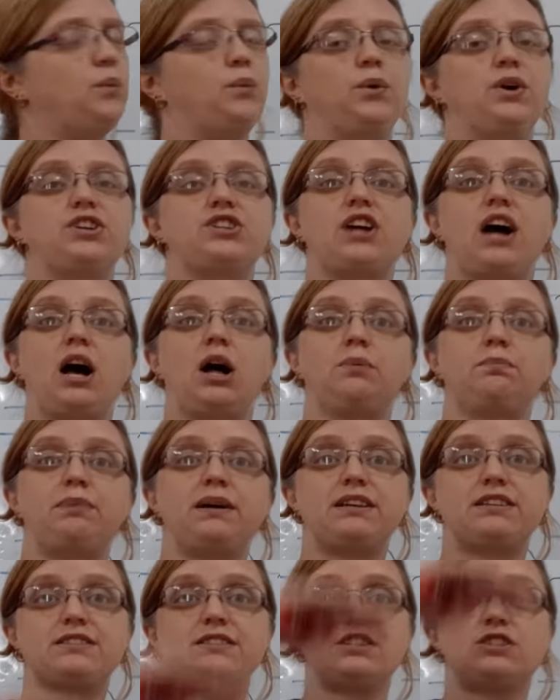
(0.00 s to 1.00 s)
which help
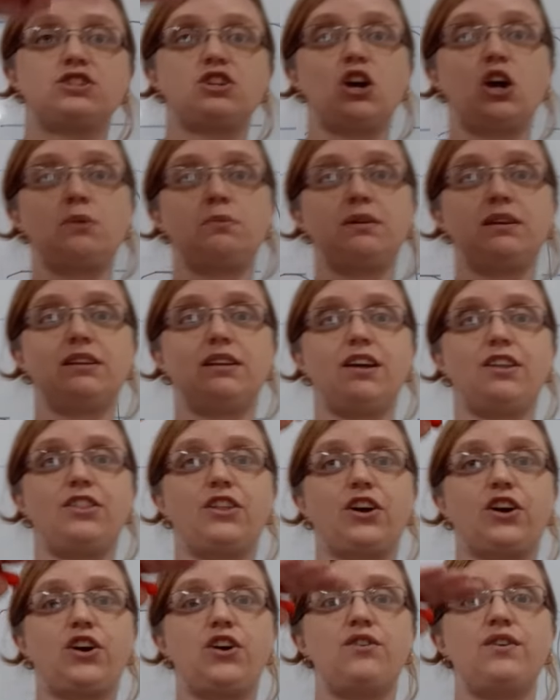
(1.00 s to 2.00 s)
us determine
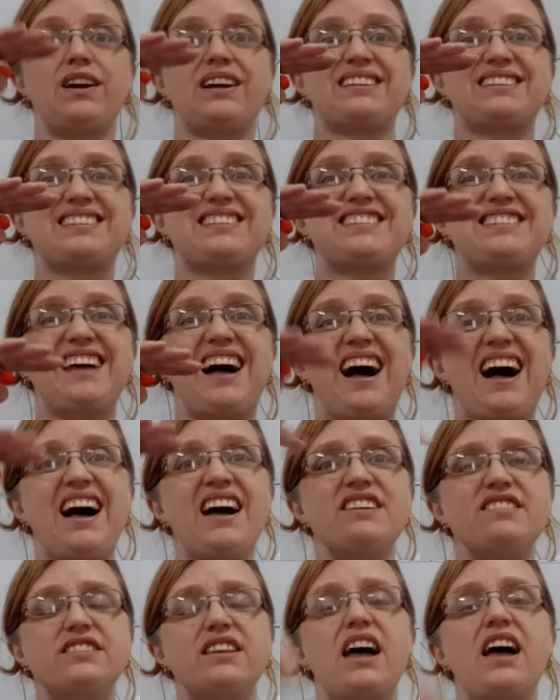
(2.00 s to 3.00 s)
the correct
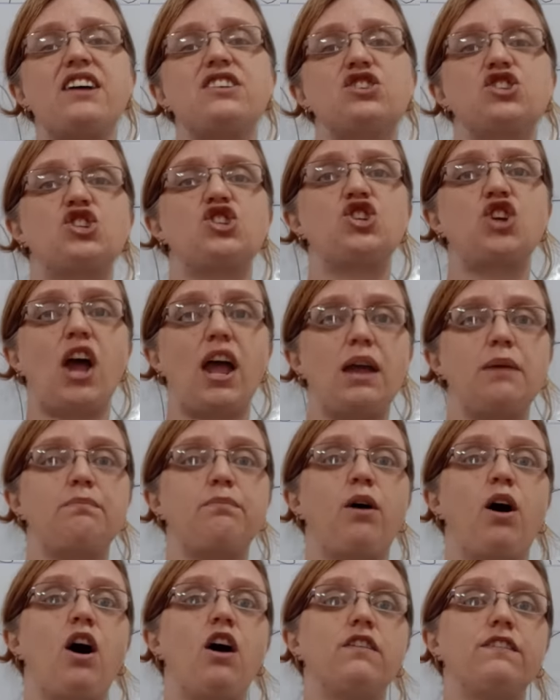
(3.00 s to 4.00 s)
size and
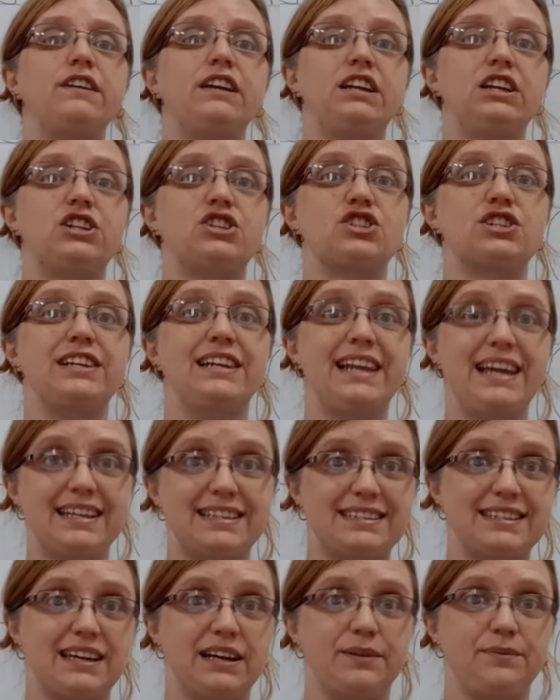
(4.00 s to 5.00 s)
shape of each
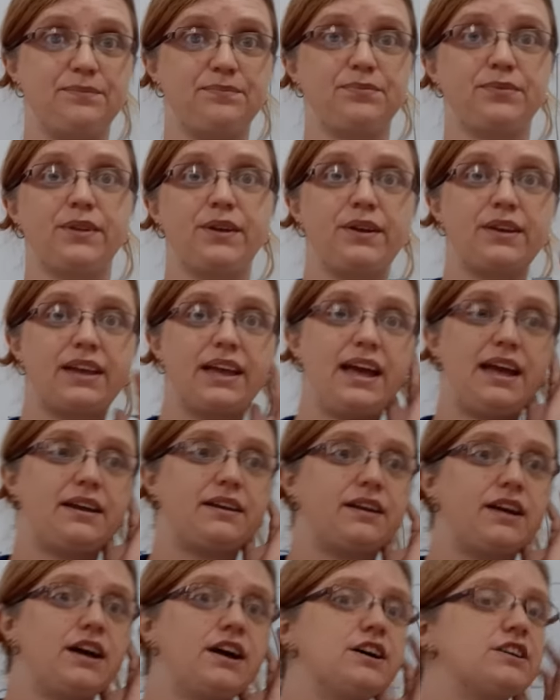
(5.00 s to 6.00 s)
letter.
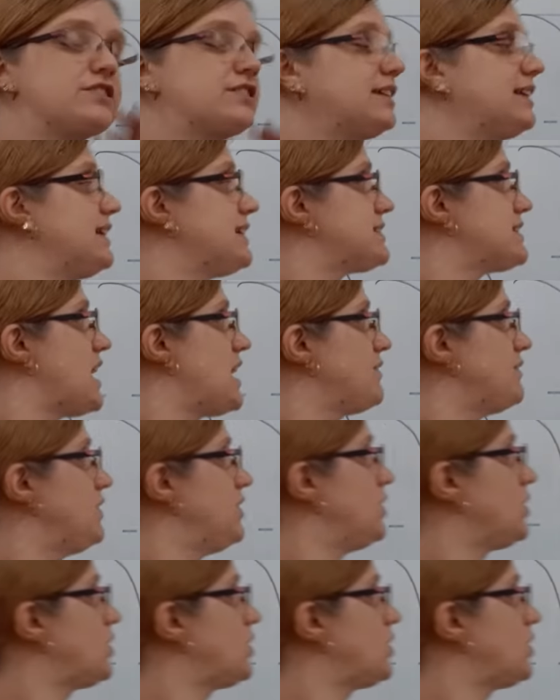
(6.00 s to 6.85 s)
Okay, so let's have a